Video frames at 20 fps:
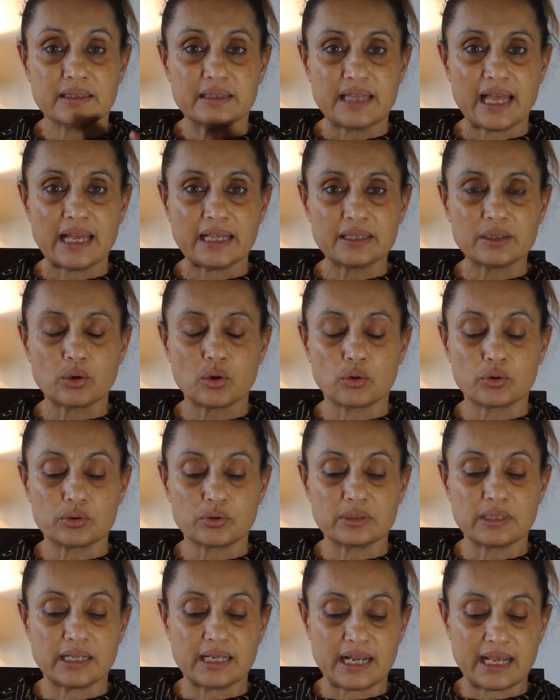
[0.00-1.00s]
then go
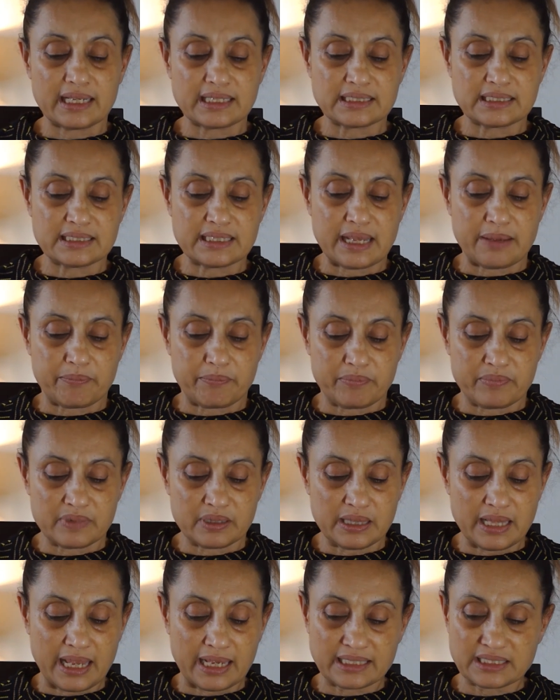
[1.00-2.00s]
to the next
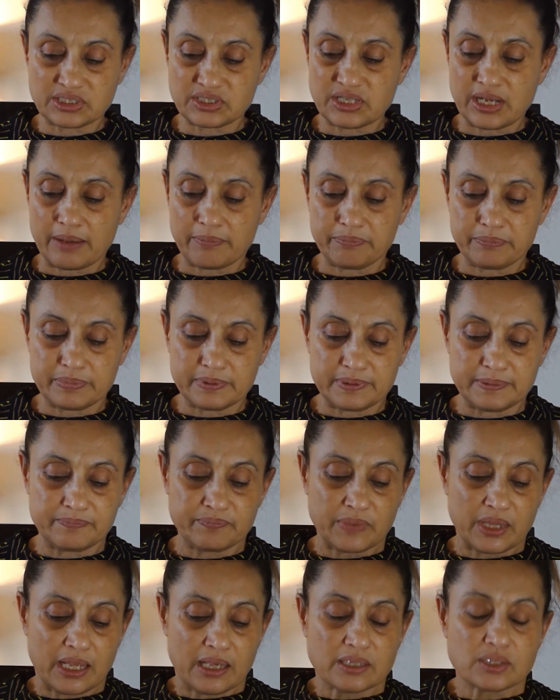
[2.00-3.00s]
step.
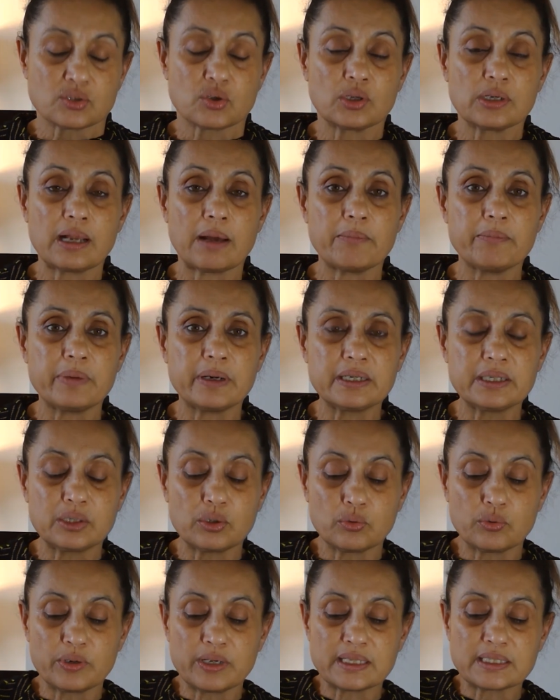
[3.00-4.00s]
So number
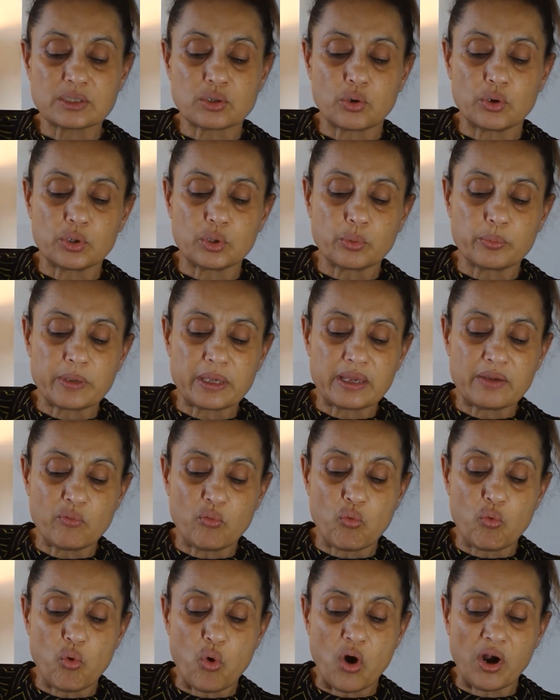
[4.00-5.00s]
2 is going to be,
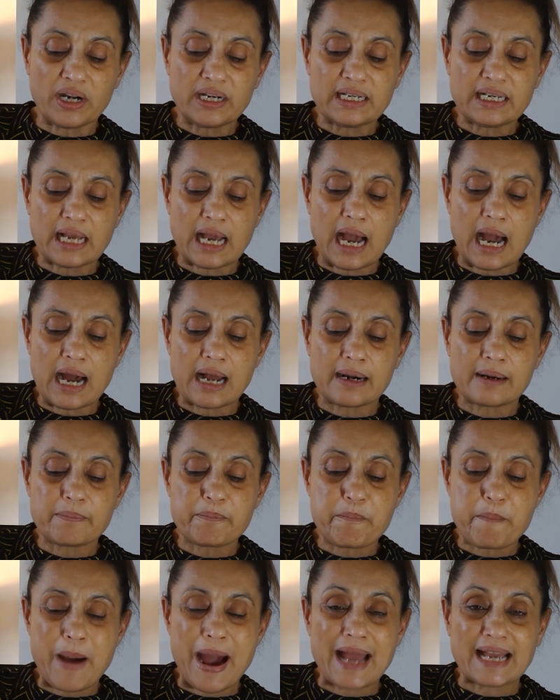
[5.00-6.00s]
what are
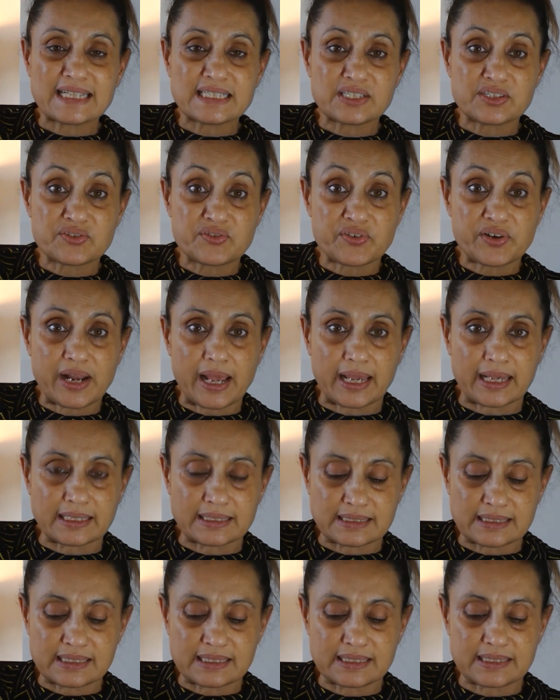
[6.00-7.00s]
my
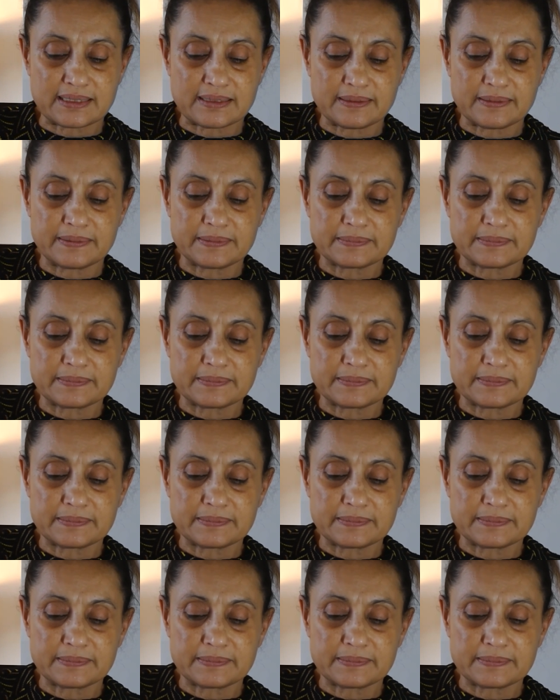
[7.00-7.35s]
strengths?